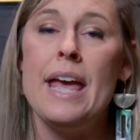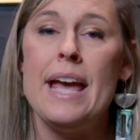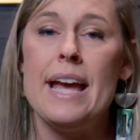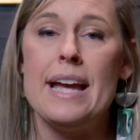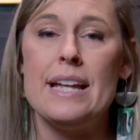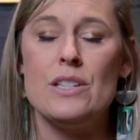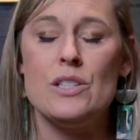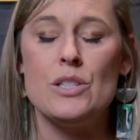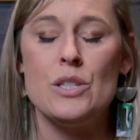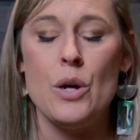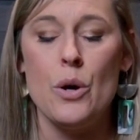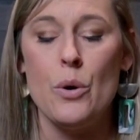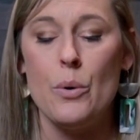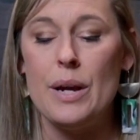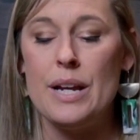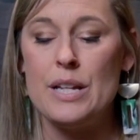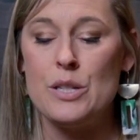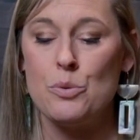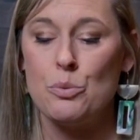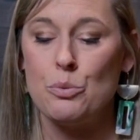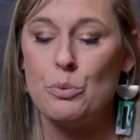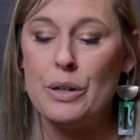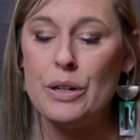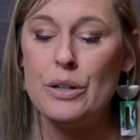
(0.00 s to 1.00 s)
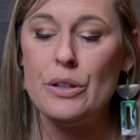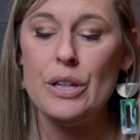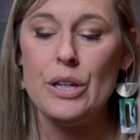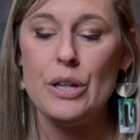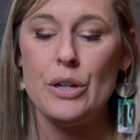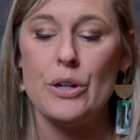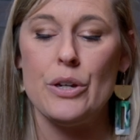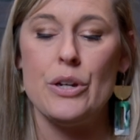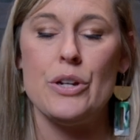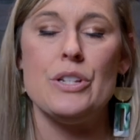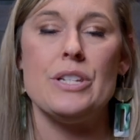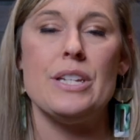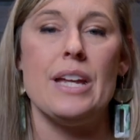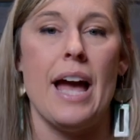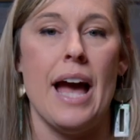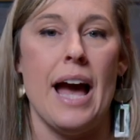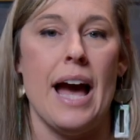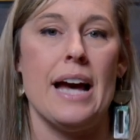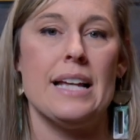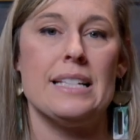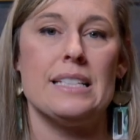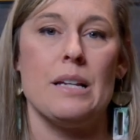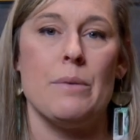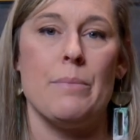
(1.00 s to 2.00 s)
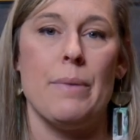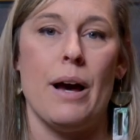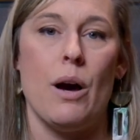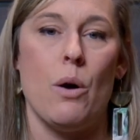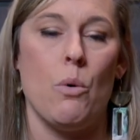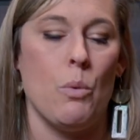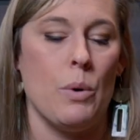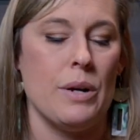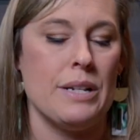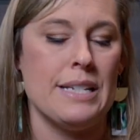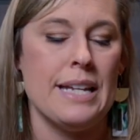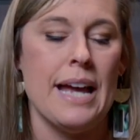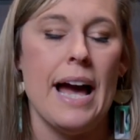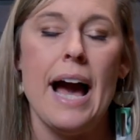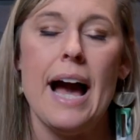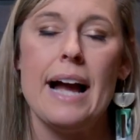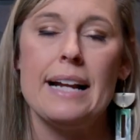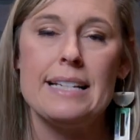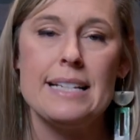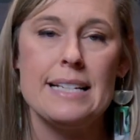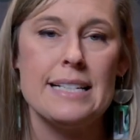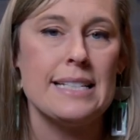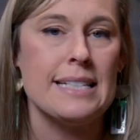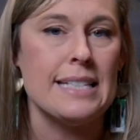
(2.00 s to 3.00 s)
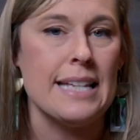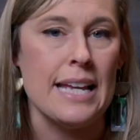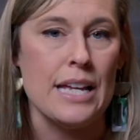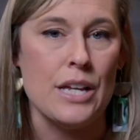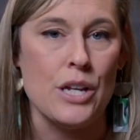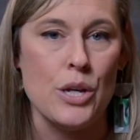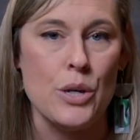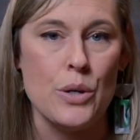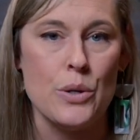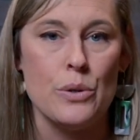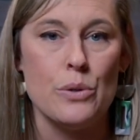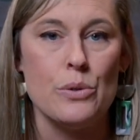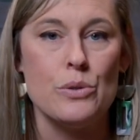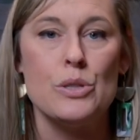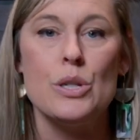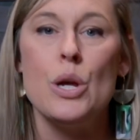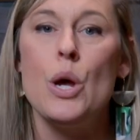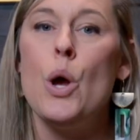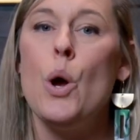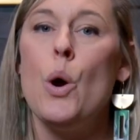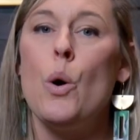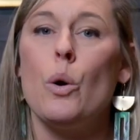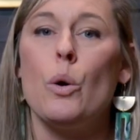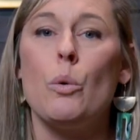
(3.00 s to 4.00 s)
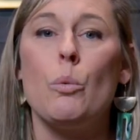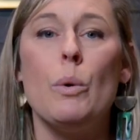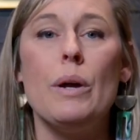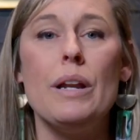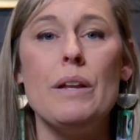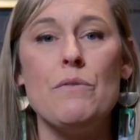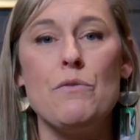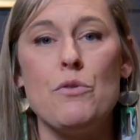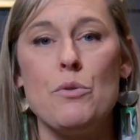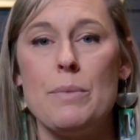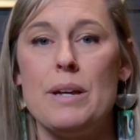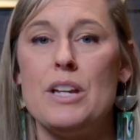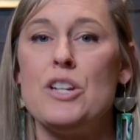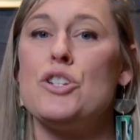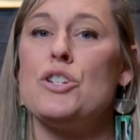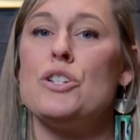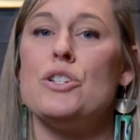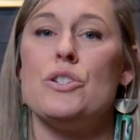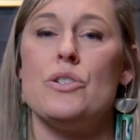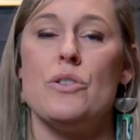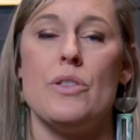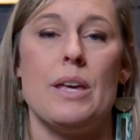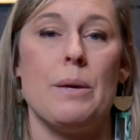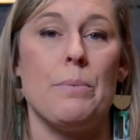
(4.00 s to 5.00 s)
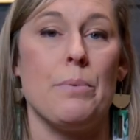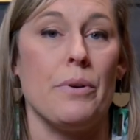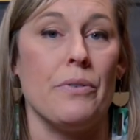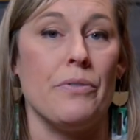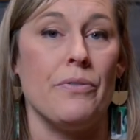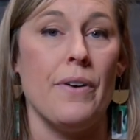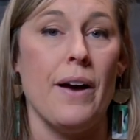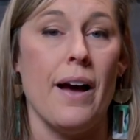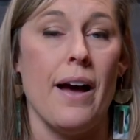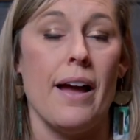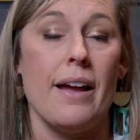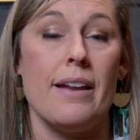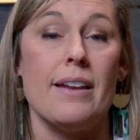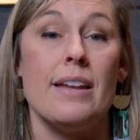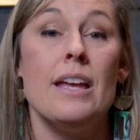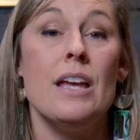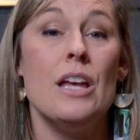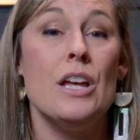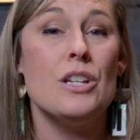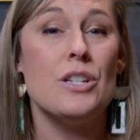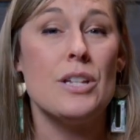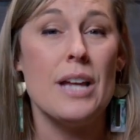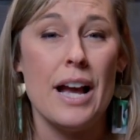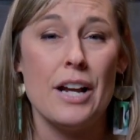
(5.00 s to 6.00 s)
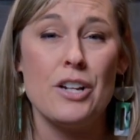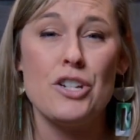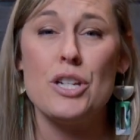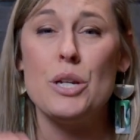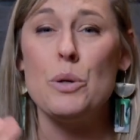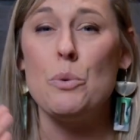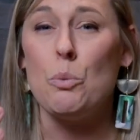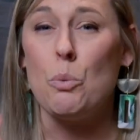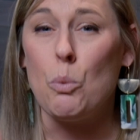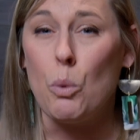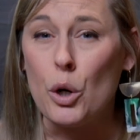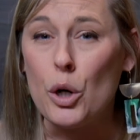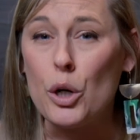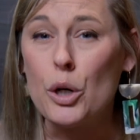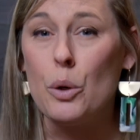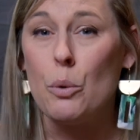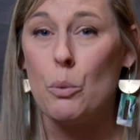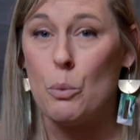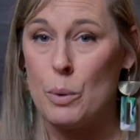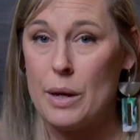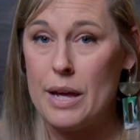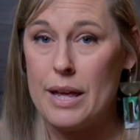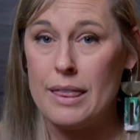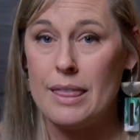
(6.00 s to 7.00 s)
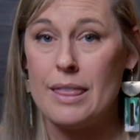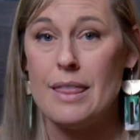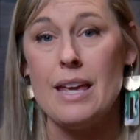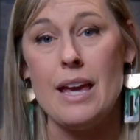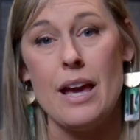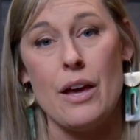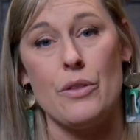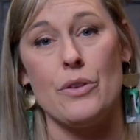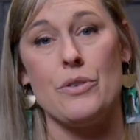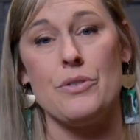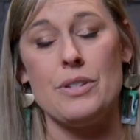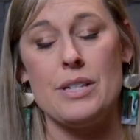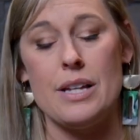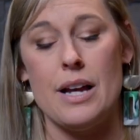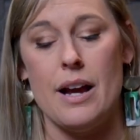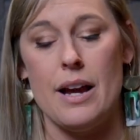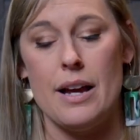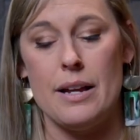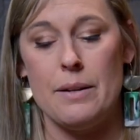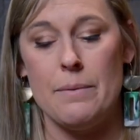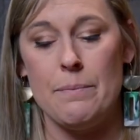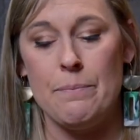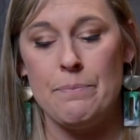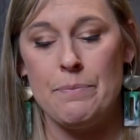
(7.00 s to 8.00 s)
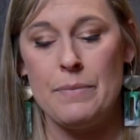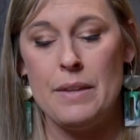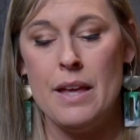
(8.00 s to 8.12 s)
And so it's really good to ask about what tactics they use or what information do they provide to actually work with the other side.